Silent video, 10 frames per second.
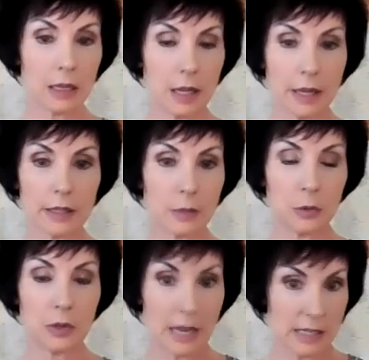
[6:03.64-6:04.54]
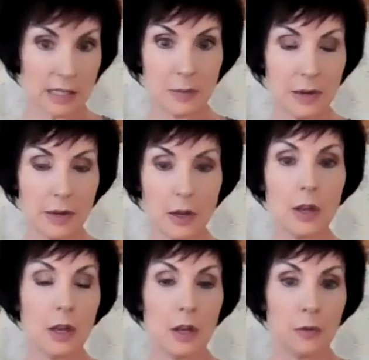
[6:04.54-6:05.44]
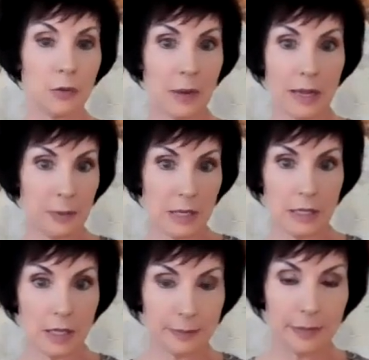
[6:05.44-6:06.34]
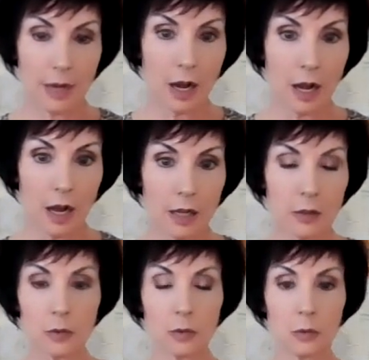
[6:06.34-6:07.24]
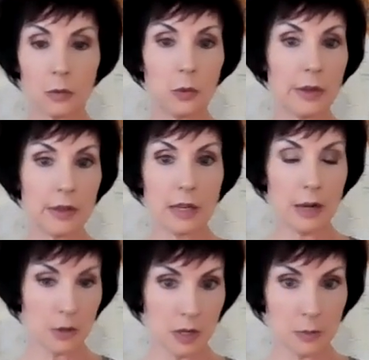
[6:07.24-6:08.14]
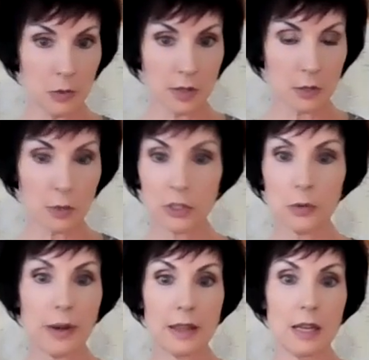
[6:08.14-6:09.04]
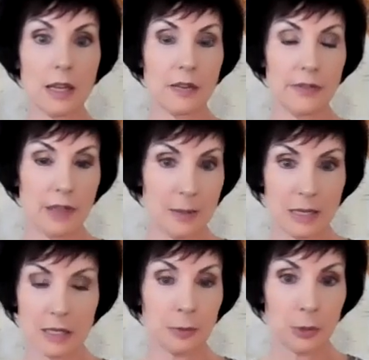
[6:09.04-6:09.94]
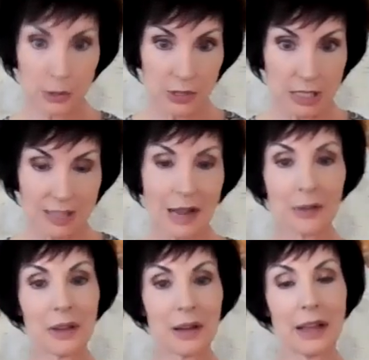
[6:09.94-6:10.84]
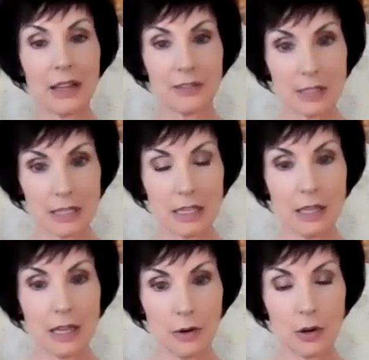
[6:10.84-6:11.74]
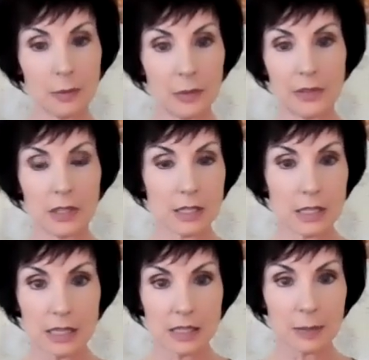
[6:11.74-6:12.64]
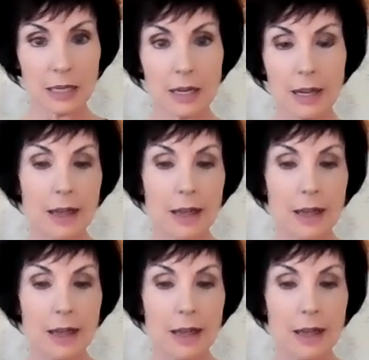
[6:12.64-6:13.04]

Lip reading: client will ask me for my opinion on what the outcome was. What do I think of them as a person now that I have seen the outcome of their assessment?